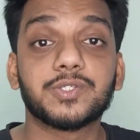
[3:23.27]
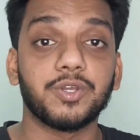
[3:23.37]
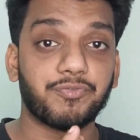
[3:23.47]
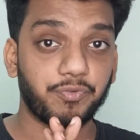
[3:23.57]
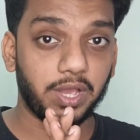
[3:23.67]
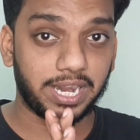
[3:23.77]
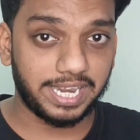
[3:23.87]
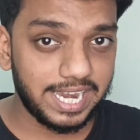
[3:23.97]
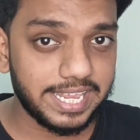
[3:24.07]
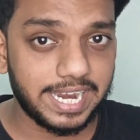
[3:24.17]
So if you are
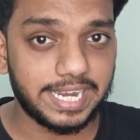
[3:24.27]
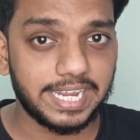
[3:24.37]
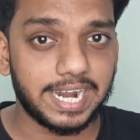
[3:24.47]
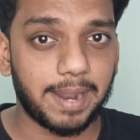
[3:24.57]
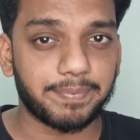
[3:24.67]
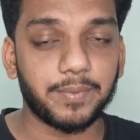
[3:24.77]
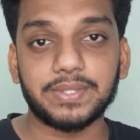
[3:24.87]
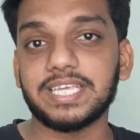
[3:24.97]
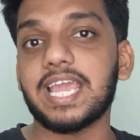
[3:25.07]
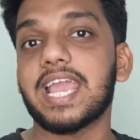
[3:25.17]
really getting adapted
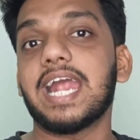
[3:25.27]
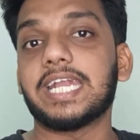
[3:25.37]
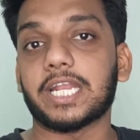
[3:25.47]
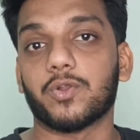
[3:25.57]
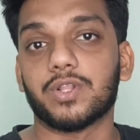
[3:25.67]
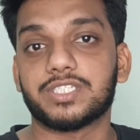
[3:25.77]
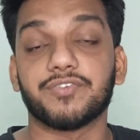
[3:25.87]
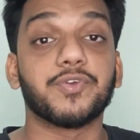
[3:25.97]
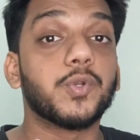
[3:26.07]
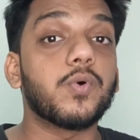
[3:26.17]
with the AI technology,
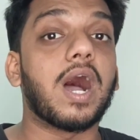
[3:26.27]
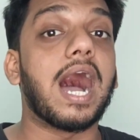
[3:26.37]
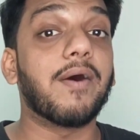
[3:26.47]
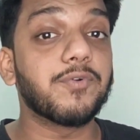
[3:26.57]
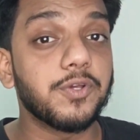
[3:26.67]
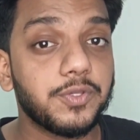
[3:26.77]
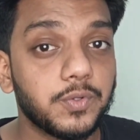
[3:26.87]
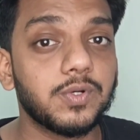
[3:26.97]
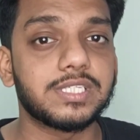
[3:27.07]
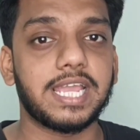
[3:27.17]
if you know how to
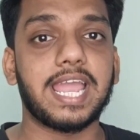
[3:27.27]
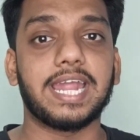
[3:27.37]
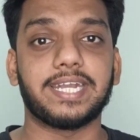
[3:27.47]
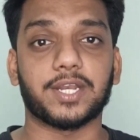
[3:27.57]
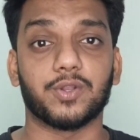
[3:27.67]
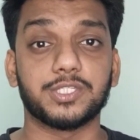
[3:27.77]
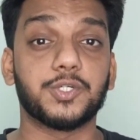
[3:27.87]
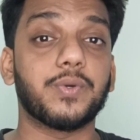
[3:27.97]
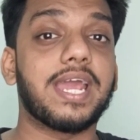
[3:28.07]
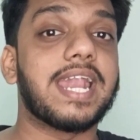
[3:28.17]
use AI technology
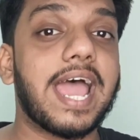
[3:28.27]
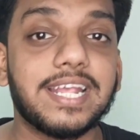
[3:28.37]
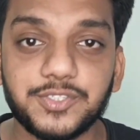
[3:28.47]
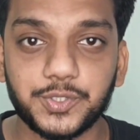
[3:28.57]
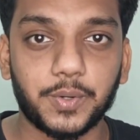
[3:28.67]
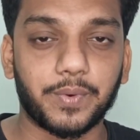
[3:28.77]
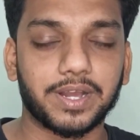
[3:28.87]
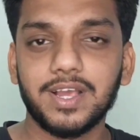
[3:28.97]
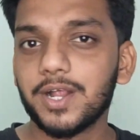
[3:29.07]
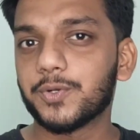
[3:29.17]
to enhance your
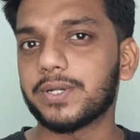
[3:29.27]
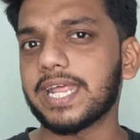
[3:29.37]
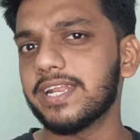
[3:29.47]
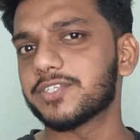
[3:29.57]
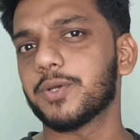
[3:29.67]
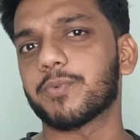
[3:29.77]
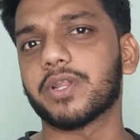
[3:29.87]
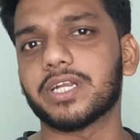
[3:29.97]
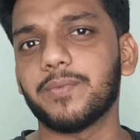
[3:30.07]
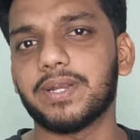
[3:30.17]
work, to 10x your
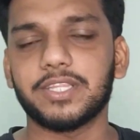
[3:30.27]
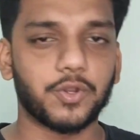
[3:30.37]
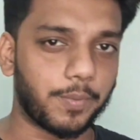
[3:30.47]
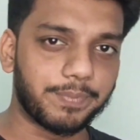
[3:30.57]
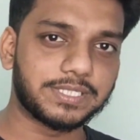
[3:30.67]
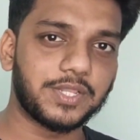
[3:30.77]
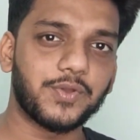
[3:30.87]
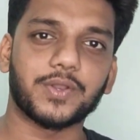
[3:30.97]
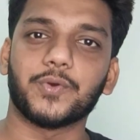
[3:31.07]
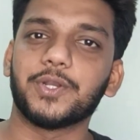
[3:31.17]
productivity, then obviously
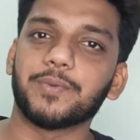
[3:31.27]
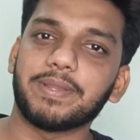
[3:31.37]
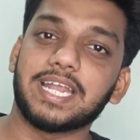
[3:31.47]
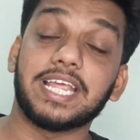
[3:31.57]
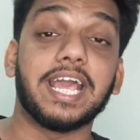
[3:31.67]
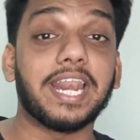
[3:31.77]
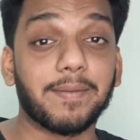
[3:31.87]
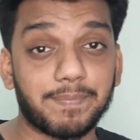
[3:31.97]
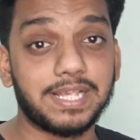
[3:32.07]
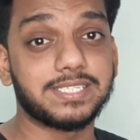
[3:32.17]
you are going to be an
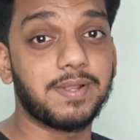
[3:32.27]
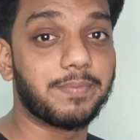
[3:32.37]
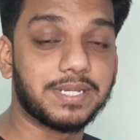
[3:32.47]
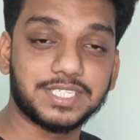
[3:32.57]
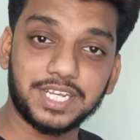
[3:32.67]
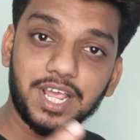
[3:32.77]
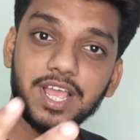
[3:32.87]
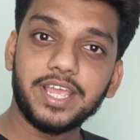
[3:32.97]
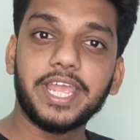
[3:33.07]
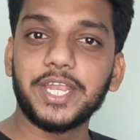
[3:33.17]
irreplaceable person
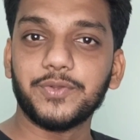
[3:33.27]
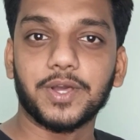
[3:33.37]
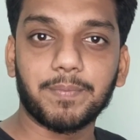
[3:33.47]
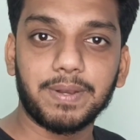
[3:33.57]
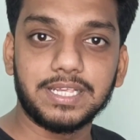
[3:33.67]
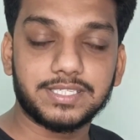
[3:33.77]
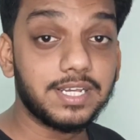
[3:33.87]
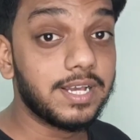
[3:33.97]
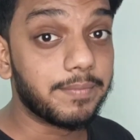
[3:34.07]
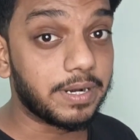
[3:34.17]
in your place.
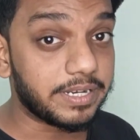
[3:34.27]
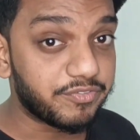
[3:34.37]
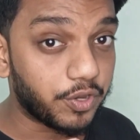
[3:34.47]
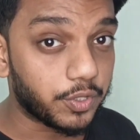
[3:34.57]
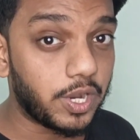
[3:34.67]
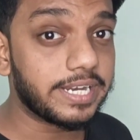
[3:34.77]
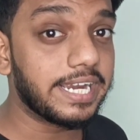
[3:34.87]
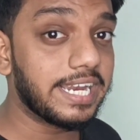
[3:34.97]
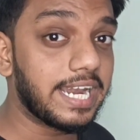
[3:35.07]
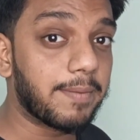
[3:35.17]
But if you are not
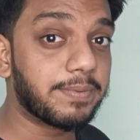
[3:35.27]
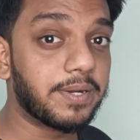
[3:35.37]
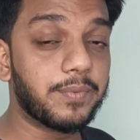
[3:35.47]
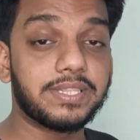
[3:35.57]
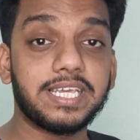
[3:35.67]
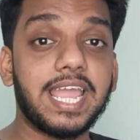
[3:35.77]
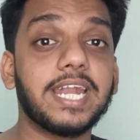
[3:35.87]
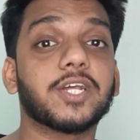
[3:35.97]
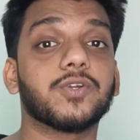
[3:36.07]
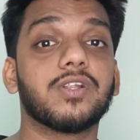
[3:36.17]
getting adapted with the
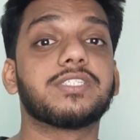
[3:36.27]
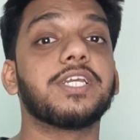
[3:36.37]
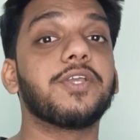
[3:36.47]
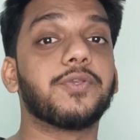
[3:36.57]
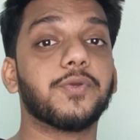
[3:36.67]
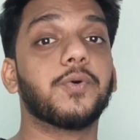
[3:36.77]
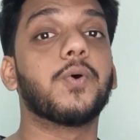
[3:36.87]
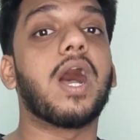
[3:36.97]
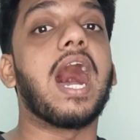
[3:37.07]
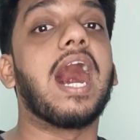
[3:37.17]
AI technology,
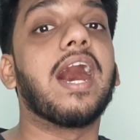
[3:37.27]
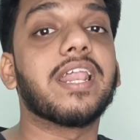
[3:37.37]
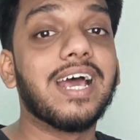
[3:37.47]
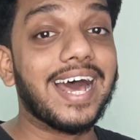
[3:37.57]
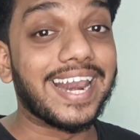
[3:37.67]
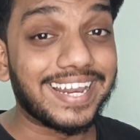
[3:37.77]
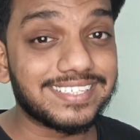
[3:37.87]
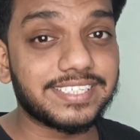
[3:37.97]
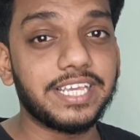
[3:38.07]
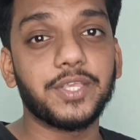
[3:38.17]
you are
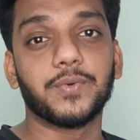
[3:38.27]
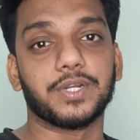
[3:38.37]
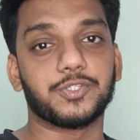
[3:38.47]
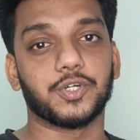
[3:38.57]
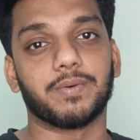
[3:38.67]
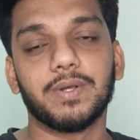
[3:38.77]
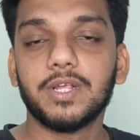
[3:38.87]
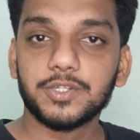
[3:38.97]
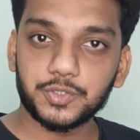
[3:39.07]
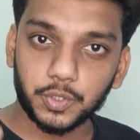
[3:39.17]
risking your job.
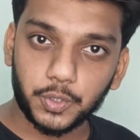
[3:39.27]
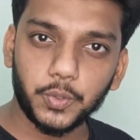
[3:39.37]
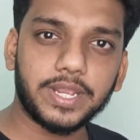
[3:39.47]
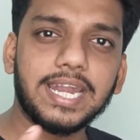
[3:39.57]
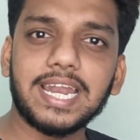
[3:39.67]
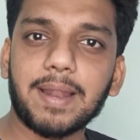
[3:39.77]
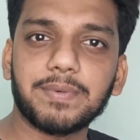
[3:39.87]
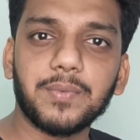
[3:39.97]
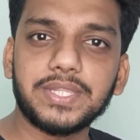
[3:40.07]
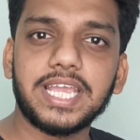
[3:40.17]
So do get
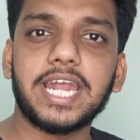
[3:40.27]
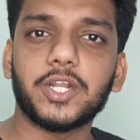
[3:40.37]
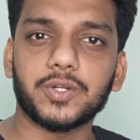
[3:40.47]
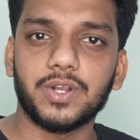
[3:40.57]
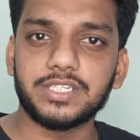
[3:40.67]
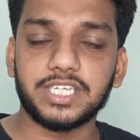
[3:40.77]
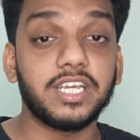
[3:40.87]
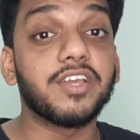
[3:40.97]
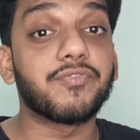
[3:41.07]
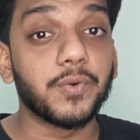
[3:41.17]
adapted with the AI
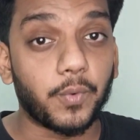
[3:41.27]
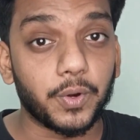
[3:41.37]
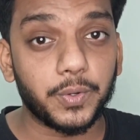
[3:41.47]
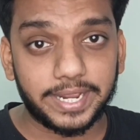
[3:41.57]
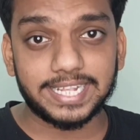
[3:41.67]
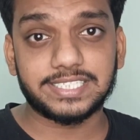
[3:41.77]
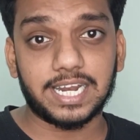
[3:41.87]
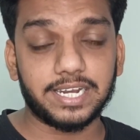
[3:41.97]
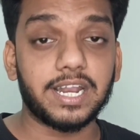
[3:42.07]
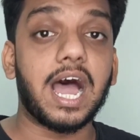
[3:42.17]
technology. If you want to get
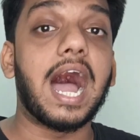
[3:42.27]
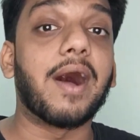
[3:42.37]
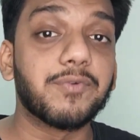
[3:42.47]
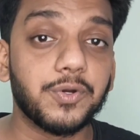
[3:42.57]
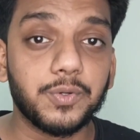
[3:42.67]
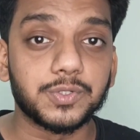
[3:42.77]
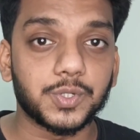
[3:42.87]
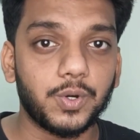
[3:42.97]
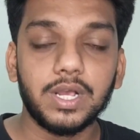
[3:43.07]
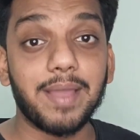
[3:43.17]
started how to do
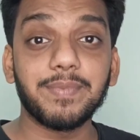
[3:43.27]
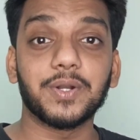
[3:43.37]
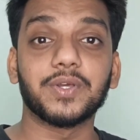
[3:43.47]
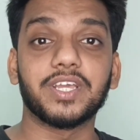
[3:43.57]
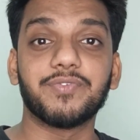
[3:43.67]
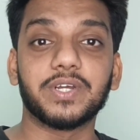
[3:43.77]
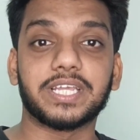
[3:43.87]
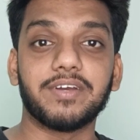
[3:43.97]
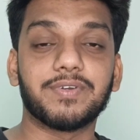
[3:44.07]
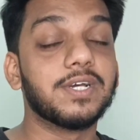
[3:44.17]
so, I'm here to give you a
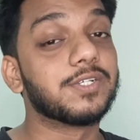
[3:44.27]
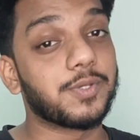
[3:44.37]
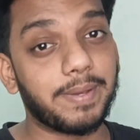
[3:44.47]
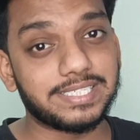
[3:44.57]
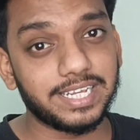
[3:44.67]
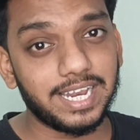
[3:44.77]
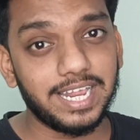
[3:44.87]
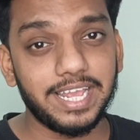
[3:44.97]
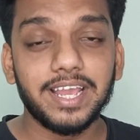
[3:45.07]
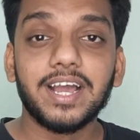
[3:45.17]
gift. So
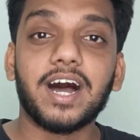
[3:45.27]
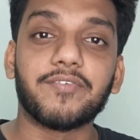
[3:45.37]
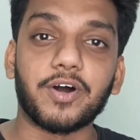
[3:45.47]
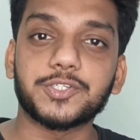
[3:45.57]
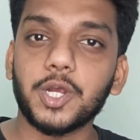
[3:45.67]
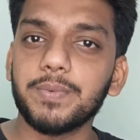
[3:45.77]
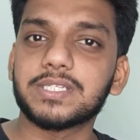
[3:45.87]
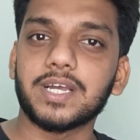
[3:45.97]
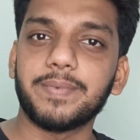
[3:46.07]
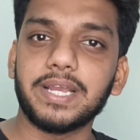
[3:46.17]
basically, a workshop
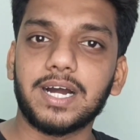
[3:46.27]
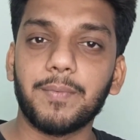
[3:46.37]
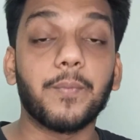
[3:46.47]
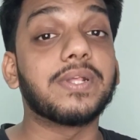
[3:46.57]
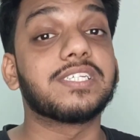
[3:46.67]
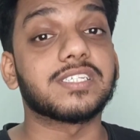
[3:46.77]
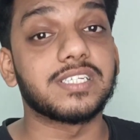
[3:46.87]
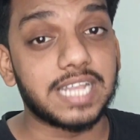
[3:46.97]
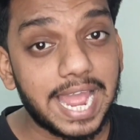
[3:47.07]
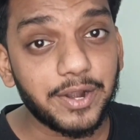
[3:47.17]
is coming up with just
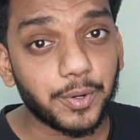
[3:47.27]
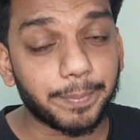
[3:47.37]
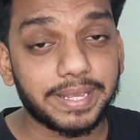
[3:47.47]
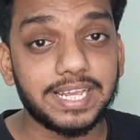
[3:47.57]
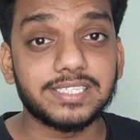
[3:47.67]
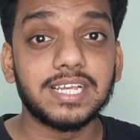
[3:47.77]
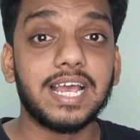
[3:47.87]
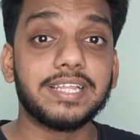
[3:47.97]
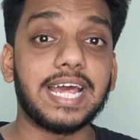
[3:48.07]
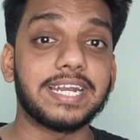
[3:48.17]
9 rupees
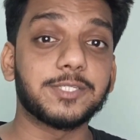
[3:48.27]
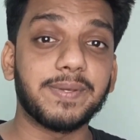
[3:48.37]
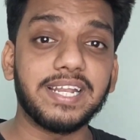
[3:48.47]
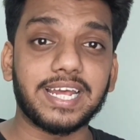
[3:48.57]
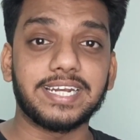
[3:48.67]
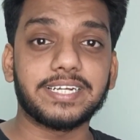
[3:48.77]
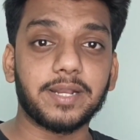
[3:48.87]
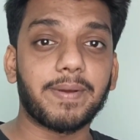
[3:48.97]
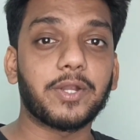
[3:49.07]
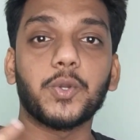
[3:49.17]
that is being
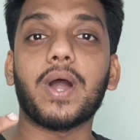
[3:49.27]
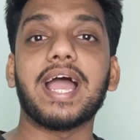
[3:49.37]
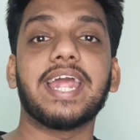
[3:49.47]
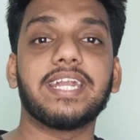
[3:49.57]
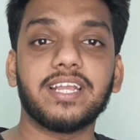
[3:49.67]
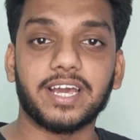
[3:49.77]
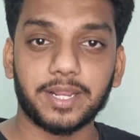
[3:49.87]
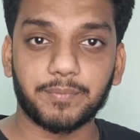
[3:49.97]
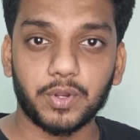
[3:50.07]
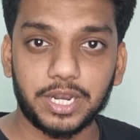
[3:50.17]
conducted by 2 IIT
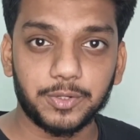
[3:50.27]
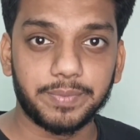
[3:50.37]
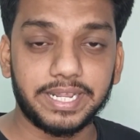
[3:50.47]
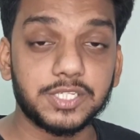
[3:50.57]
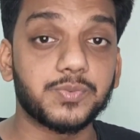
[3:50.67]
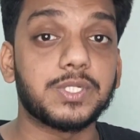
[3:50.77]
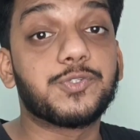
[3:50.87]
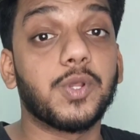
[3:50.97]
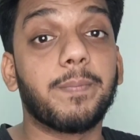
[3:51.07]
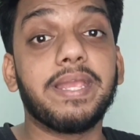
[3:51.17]
Kharagpur alumni,
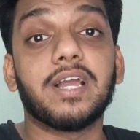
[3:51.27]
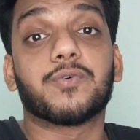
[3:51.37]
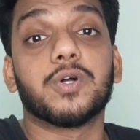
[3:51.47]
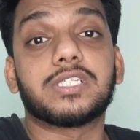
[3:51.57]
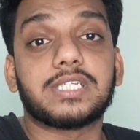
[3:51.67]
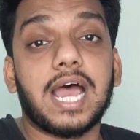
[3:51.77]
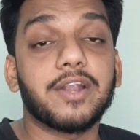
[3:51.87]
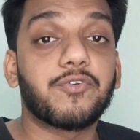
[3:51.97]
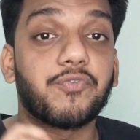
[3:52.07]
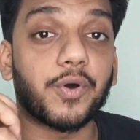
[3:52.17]
which will be a good
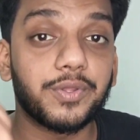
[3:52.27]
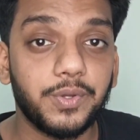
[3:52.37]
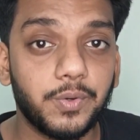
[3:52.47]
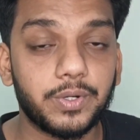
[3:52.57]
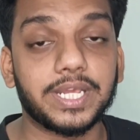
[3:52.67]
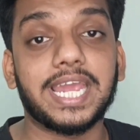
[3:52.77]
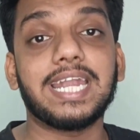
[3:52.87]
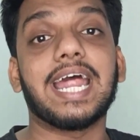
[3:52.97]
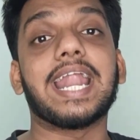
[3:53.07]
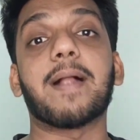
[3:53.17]
start for you to
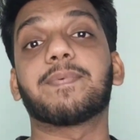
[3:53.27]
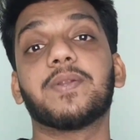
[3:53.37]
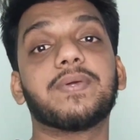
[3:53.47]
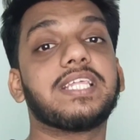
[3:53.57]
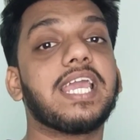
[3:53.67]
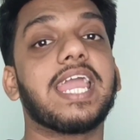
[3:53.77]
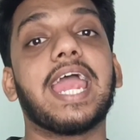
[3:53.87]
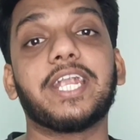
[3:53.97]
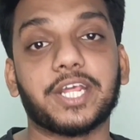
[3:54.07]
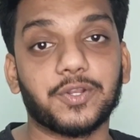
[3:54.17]
get adapted with the
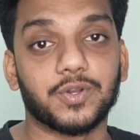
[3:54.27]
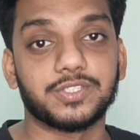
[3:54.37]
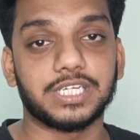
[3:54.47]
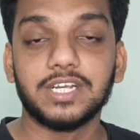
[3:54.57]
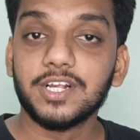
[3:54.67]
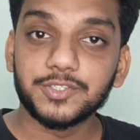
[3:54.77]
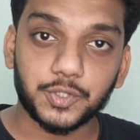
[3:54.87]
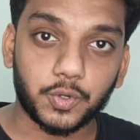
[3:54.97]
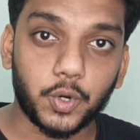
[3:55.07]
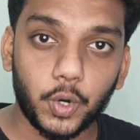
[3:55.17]
AI technology.
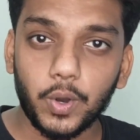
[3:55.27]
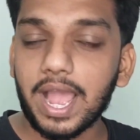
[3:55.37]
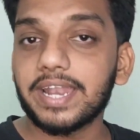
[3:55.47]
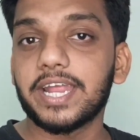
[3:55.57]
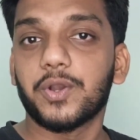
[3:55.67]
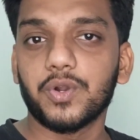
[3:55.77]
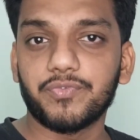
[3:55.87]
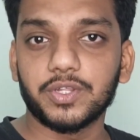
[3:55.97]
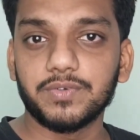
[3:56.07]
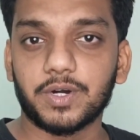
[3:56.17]
So go and enroll
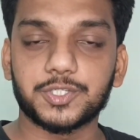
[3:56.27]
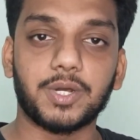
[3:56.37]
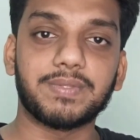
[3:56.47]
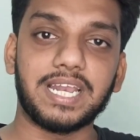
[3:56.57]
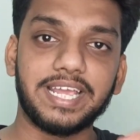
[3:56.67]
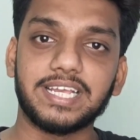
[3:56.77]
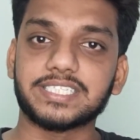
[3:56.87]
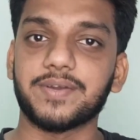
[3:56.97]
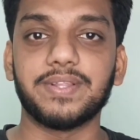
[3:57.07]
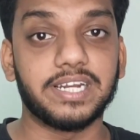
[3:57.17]
for the workshop. The link
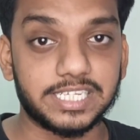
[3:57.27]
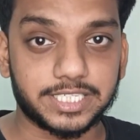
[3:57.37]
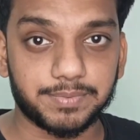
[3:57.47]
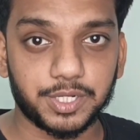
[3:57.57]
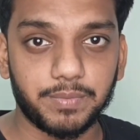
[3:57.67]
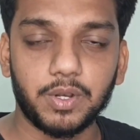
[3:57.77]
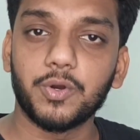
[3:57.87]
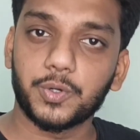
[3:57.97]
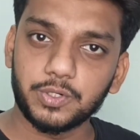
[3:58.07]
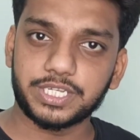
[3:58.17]
is given in the description
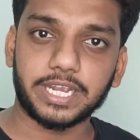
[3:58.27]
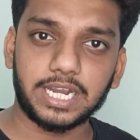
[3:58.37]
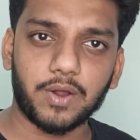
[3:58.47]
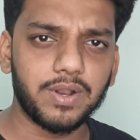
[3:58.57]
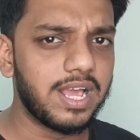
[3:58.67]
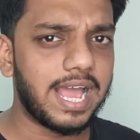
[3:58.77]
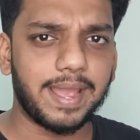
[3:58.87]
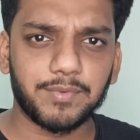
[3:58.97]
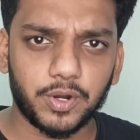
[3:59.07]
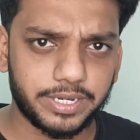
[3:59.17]
below. Do check it out.
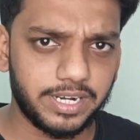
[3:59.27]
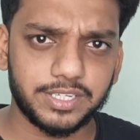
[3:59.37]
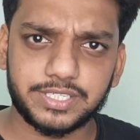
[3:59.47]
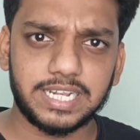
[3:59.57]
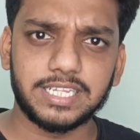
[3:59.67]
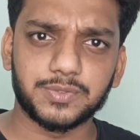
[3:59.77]
I'm not here to sell